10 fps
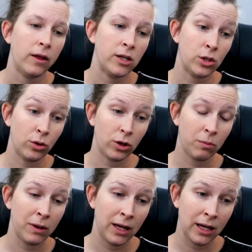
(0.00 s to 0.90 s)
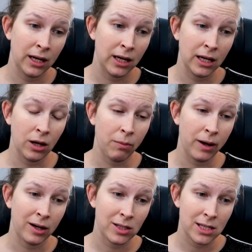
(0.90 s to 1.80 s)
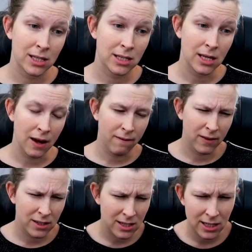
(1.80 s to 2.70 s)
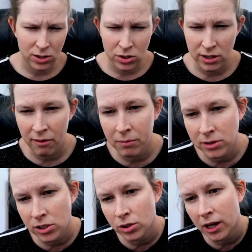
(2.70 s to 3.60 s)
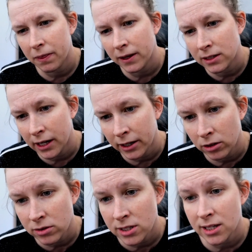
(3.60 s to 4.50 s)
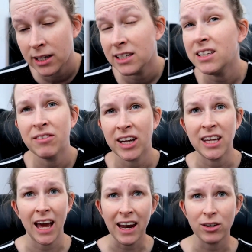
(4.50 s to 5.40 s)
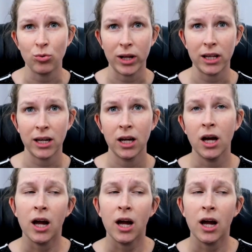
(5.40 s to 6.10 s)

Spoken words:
It took me about 6 or 7 months to get that diagnosis, and I didn't even get it really.